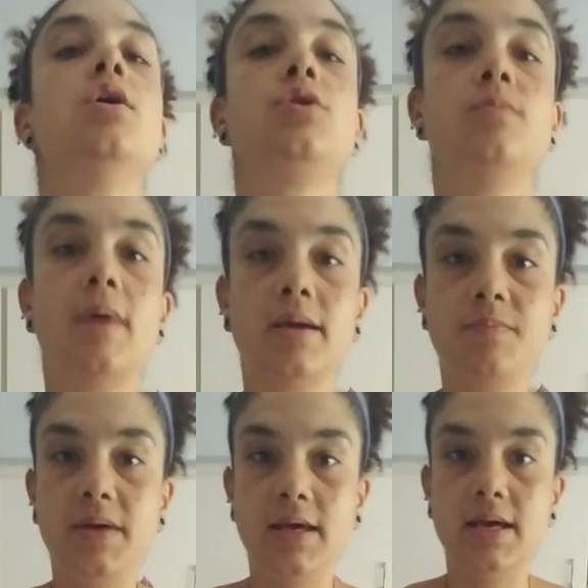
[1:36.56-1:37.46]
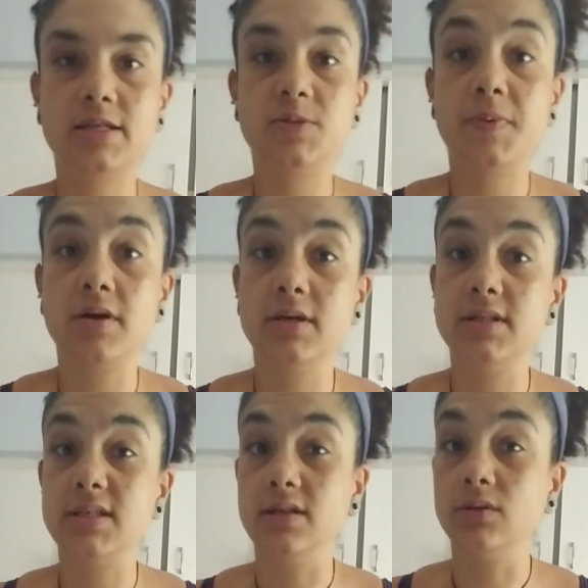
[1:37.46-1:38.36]
You might be
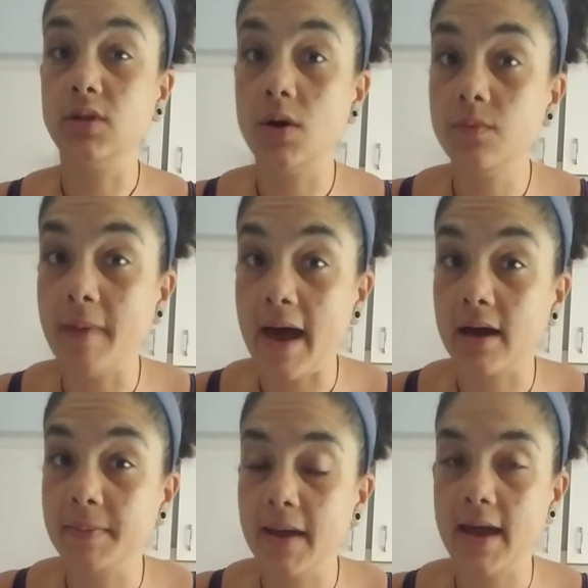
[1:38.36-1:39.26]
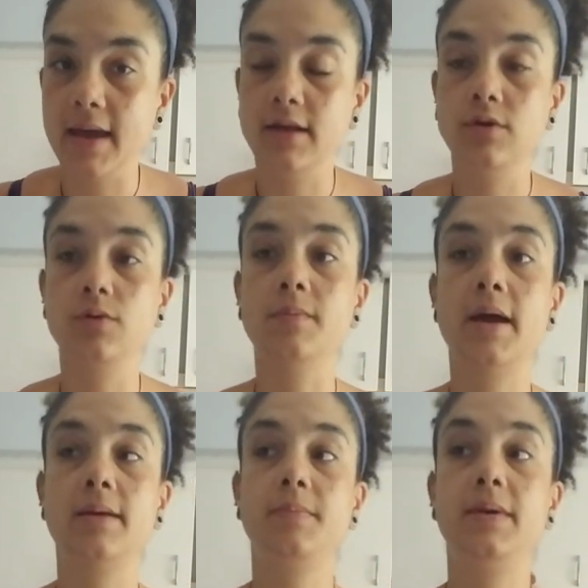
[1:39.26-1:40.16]
experiencing low back pain. You
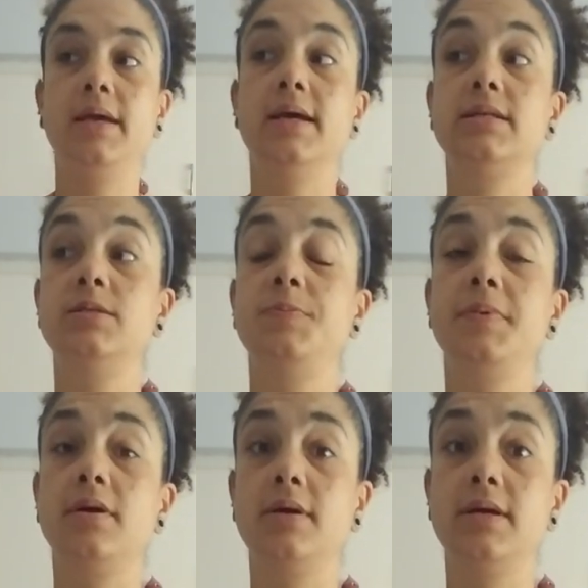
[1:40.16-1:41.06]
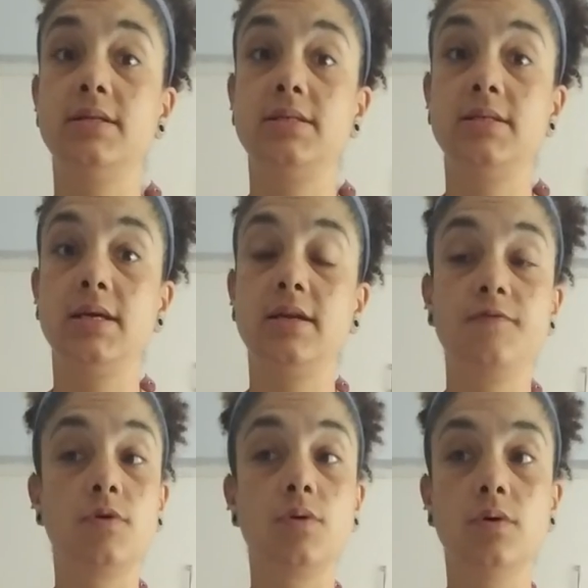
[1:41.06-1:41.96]
might be experiencing, if
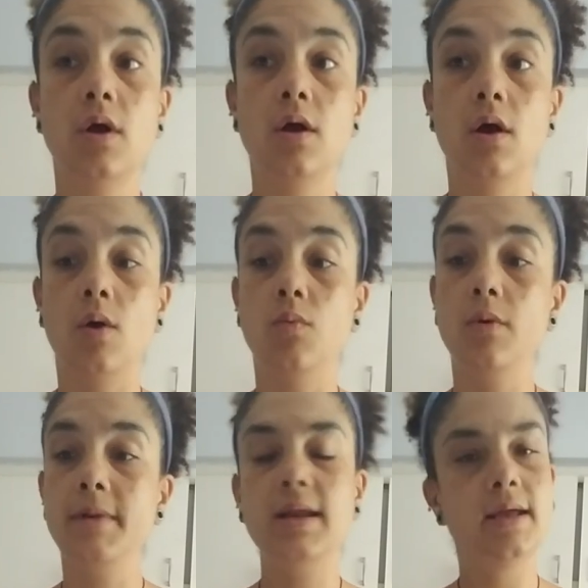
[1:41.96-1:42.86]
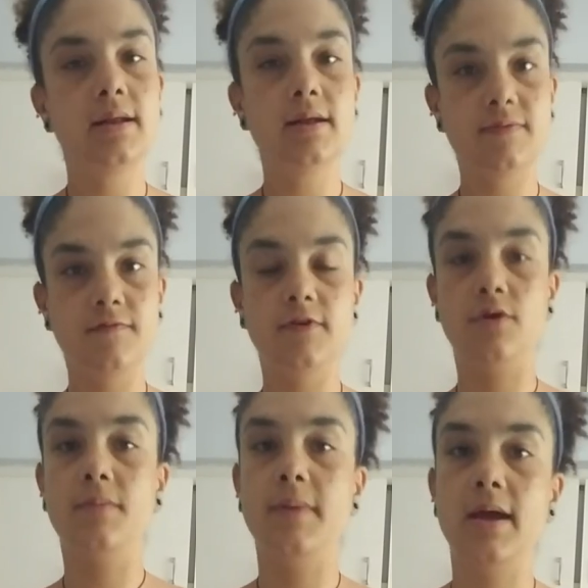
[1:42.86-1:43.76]
you're a woman and if
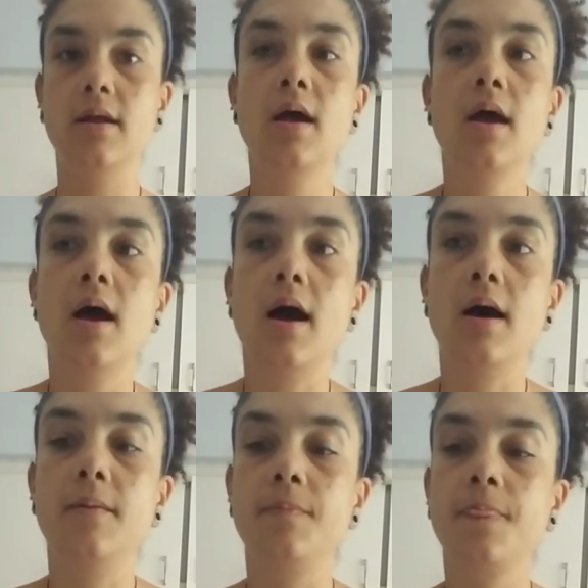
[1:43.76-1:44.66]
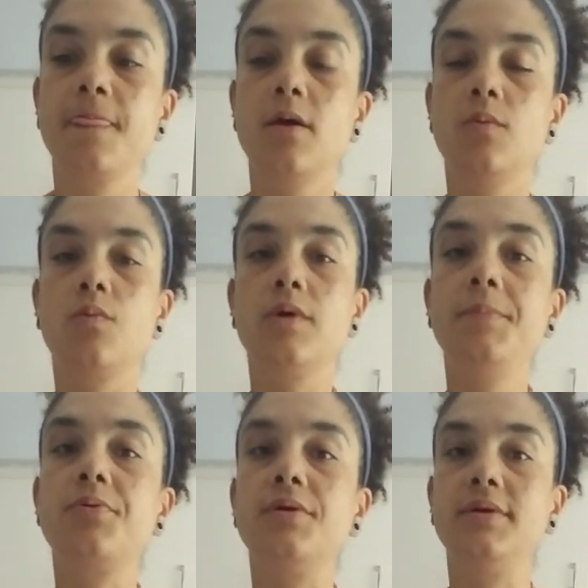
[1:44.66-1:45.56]
you're a man,
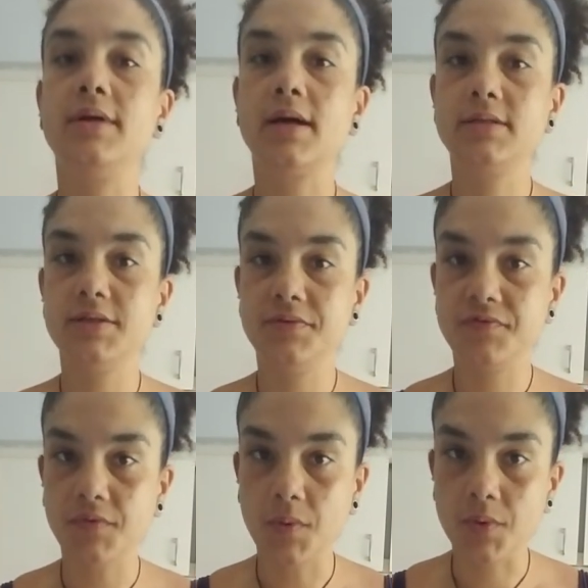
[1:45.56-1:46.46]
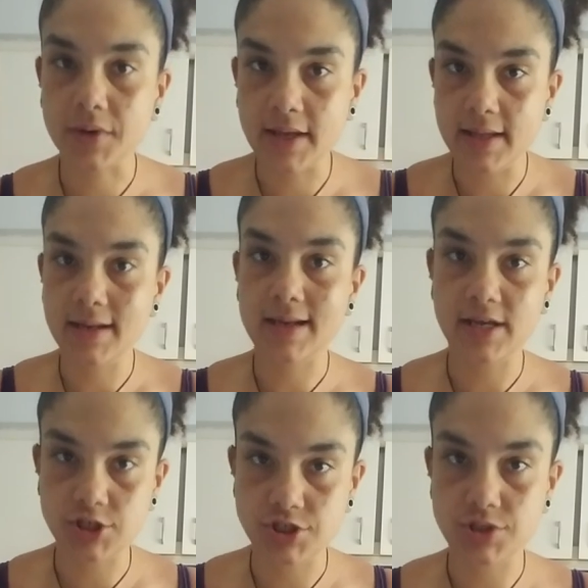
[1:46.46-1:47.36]
reproductive organ
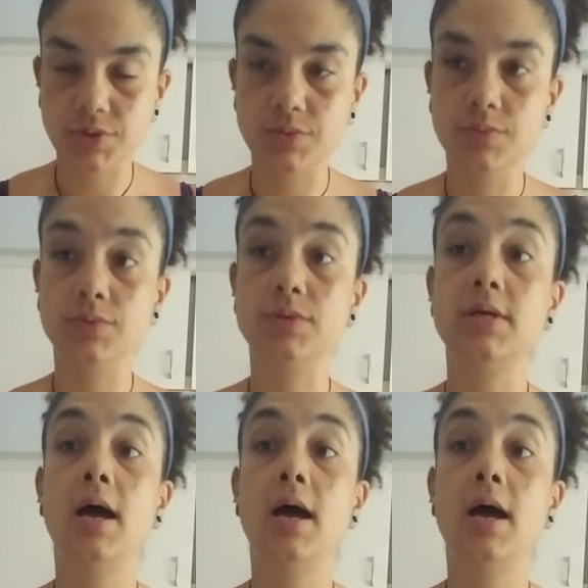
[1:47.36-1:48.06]
issues,